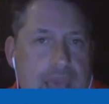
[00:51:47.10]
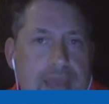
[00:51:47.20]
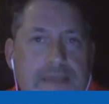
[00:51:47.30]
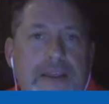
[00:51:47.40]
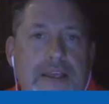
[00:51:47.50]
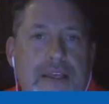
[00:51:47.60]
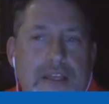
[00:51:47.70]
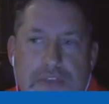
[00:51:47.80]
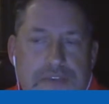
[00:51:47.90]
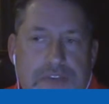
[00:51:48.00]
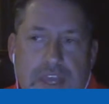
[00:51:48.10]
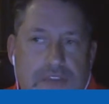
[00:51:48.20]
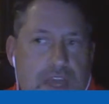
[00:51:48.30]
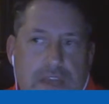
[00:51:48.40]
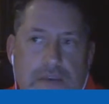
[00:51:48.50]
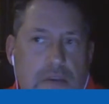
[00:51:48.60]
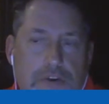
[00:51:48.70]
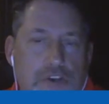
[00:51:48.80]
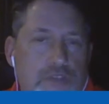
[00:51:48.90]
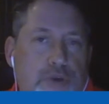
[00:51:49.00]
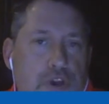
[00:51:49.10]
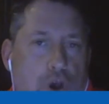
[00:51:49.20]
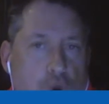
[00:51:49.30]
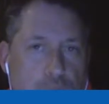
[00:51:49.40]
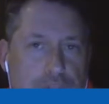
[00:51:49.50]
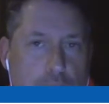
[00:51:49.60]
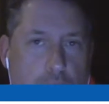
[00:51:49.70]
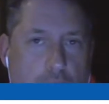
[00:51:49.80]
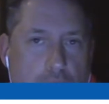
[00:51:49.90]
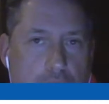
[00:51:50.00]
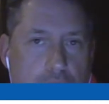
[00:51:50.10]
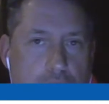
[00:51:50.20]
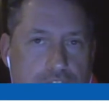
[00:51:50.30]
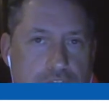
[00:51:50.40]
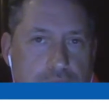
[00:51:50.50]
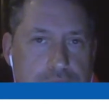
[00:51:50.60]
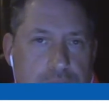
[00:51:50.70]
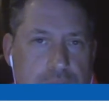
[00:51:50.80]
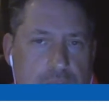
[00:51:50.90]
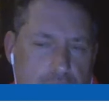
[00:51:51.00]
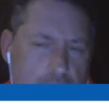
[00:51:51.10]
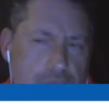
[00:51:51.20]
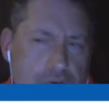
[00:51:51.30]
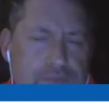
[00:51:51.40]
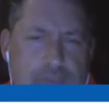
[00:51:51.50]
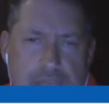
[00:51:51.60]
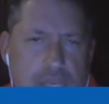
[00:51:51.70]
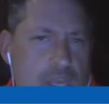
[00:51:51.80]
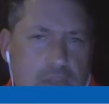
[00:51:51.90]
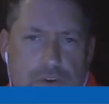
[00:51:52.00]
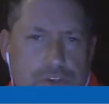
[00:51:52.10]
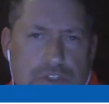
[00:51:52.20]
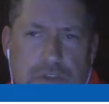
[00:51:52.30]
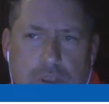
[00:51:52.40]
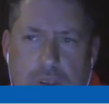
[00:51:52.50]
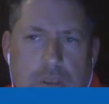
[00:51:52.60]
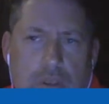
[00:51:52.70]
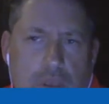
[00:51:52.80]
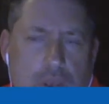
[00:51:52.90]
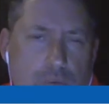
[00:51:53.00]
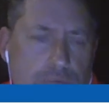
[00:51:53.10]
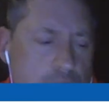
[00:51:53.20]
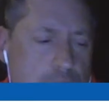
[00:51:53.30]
at, they think that they're just putting a hole in the wall. And so they're thinking, yeah, they're faking it. They're just, you know,